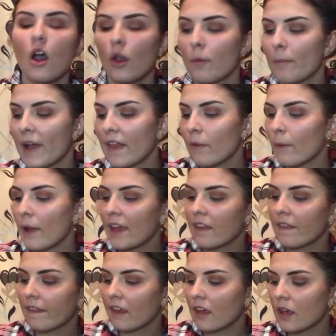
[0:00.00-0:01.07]
And by the
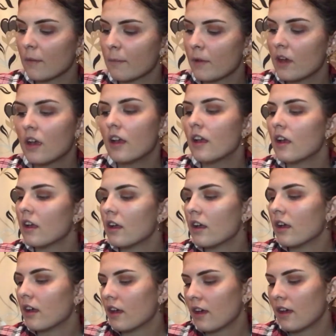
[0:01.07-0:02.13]
way, the
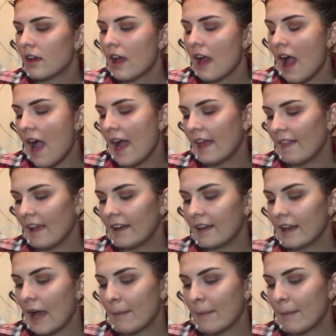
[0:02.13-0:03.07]
eyeliner